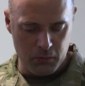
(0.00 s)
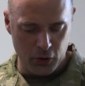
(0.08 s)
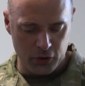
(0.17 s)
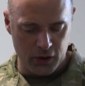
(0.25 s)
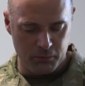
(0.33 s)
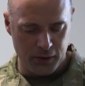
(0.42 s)

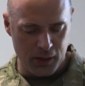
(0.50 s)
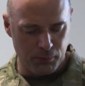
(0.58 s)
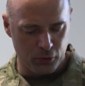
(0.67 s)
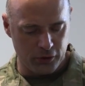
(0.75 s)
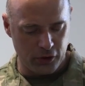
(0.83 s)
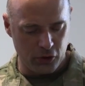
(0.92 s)
million
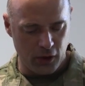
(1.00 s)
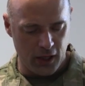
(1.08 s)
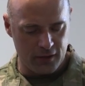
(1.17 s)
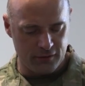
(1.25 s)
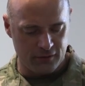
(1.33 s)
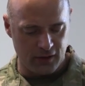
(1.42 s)
people in the
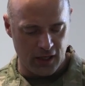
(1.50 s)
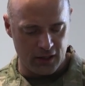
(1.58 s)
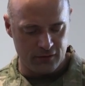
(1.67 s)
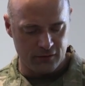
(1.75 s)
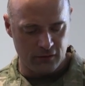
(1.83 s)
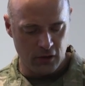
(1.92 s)
United
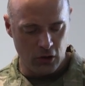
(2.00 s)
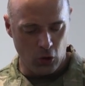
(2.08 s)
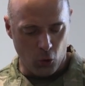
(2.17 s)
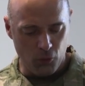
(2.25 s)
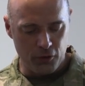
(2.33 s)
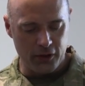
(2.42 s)
States
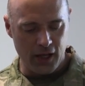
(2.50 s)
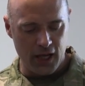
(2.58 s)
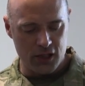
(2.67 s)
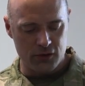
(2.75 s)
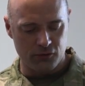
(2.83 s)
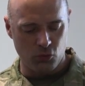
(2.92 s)
over the
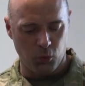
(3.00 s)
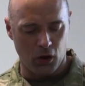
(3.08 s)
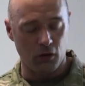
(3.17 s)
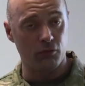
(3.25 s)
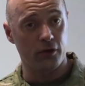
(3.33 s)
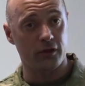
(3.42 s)
age of
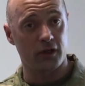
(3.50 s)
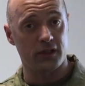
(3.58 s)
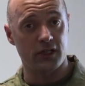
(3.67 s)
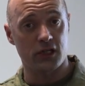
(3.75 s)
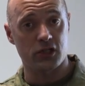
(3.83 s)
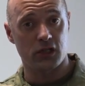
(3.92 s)
12 with an
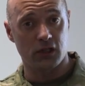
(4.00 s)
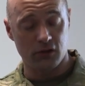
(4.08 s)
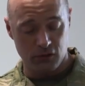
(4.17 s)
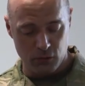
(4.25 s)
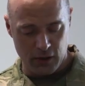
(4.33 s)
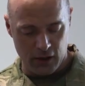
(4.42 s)
addiction in
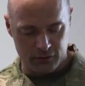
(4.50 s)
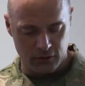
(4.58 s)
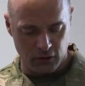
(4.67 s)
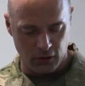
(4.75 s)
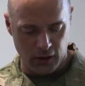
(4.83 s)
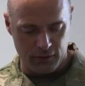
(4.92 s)

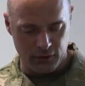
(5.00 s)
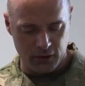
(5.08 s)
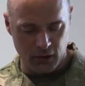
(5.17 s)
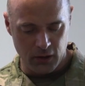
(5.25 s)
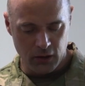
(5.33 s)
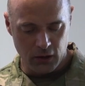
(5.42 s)
2011.
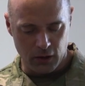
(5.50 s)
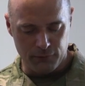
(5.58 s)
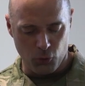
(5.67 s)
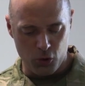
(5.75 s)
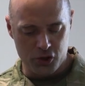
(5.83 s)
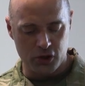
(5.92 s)

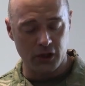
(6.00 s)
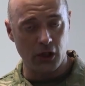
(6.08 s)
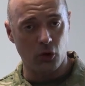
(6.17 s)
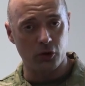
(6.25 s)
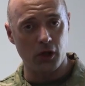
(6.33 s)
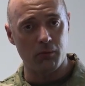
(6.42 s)

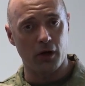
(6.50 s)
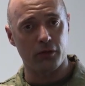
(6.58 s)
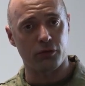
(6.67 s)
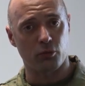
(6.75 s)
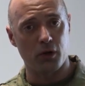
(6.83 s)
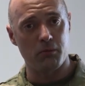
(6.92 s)
Unfortunately, only
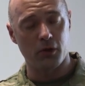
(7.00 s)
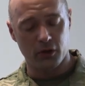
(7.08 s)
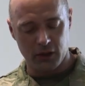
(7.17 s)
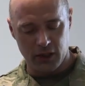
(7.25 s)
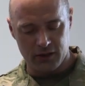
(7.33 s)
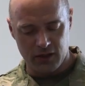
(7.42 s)
about 3
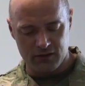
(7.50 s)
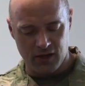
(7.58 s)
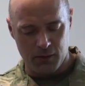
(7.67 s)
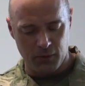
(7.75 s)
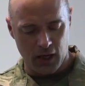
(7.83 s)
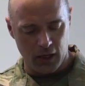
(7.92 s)
million at that
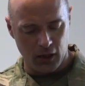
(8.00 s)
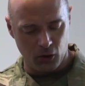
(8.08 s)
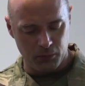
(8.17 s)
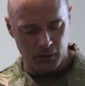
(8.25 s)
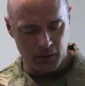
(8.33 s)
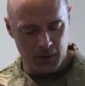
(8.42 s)
time got
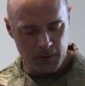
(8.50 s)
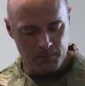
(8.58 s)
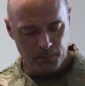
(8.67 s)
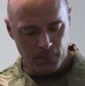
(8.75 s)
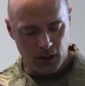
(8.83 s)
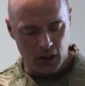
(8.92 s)
help.
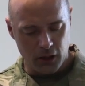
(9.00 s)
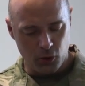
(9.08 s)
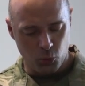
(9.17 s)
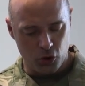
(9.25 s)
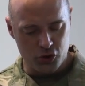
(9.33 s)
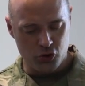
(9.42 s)
The
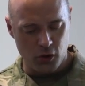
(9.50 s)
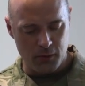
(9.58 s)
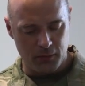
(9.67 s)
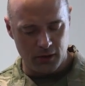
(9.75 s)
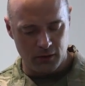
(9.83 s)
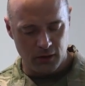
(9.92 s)
word
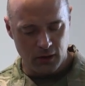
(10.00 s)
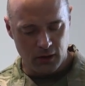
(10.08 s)
treatment